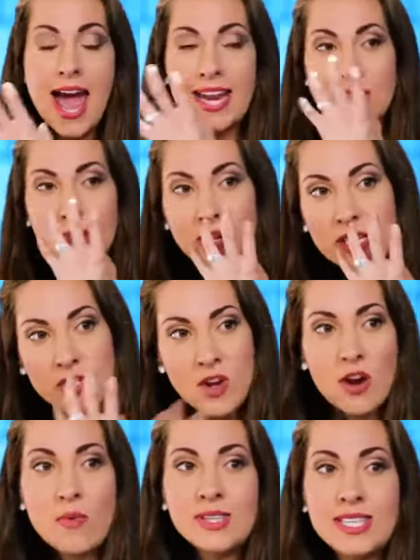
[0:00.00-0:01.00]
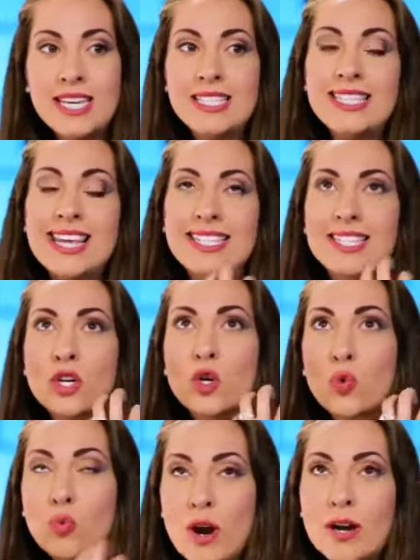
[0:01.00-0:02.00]
And when it's not always easy, that's an
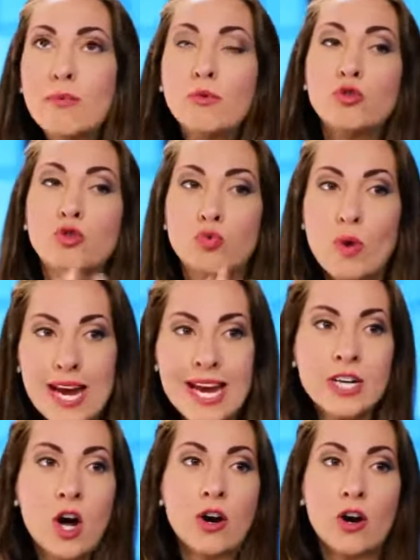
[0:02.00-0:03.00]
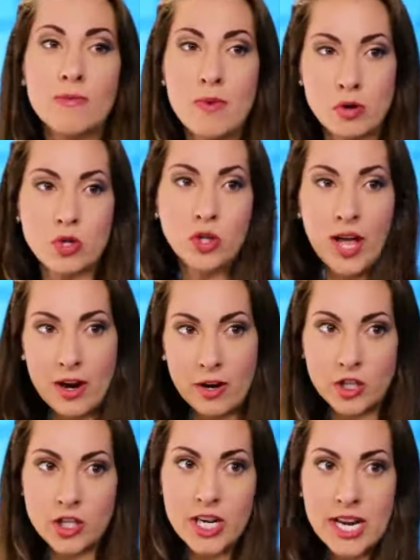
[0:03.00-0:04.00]
incredible drain on our emotional
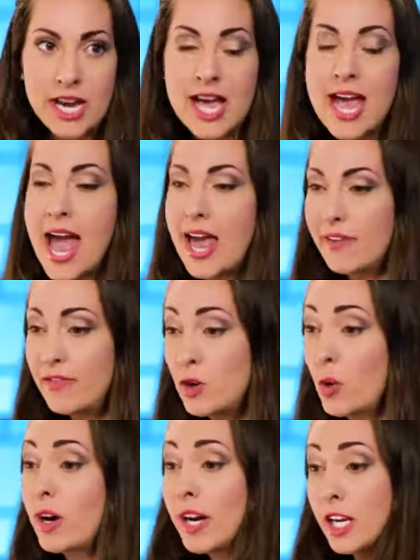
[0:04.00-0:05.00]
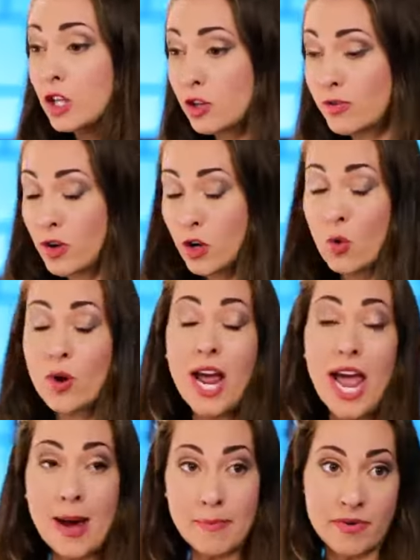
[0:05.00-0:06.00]
energy. And if you are an introvert or an
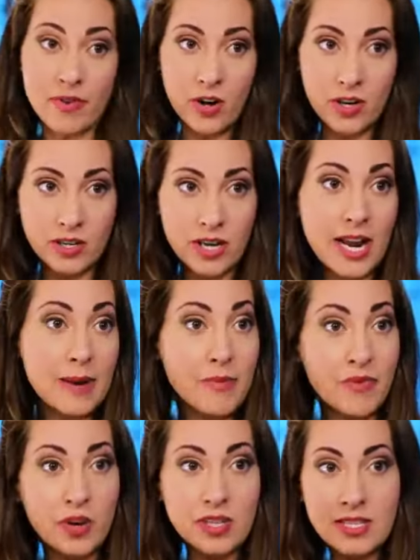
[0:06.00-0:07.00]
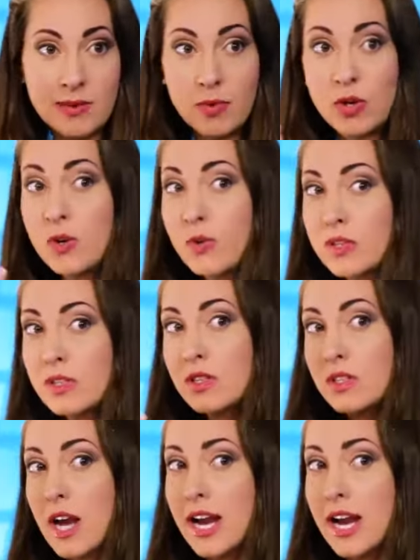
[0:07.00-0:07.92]
ambivert is someone who is